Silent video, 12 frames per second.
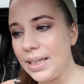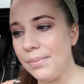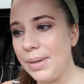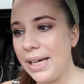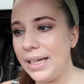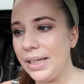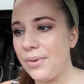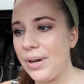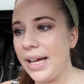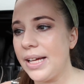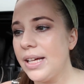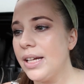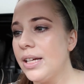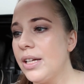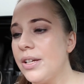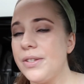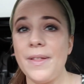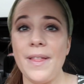But anyway,
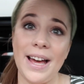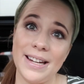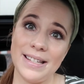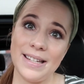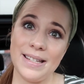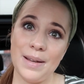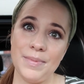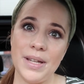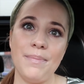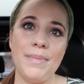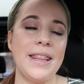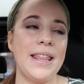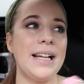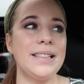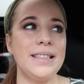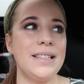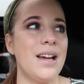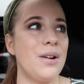so that is a symptom, but
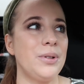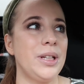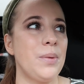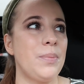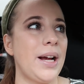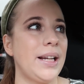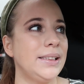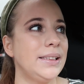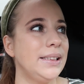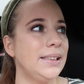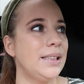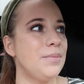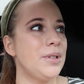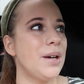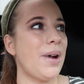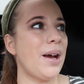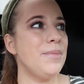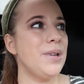that's not really a pregnancy
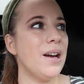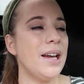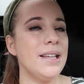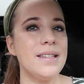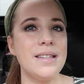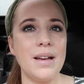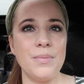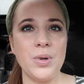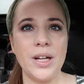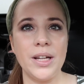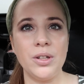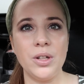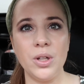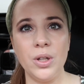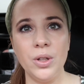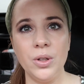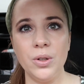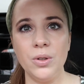symptom. I'm not someone
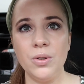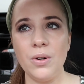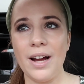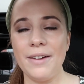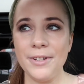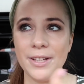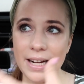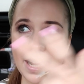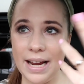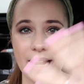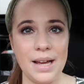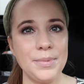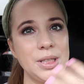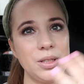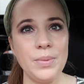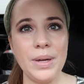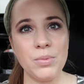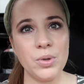who, I feel like I am a
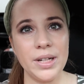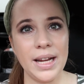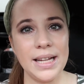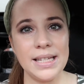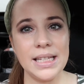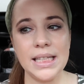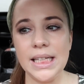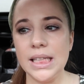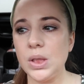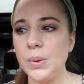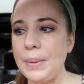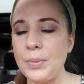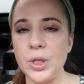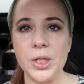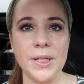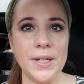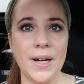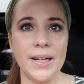little bit more nasally, a little bit more
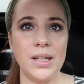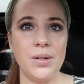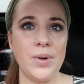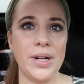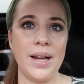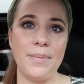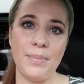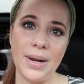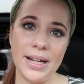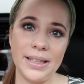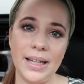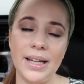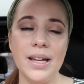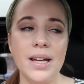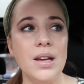snotty when I'm pregnant,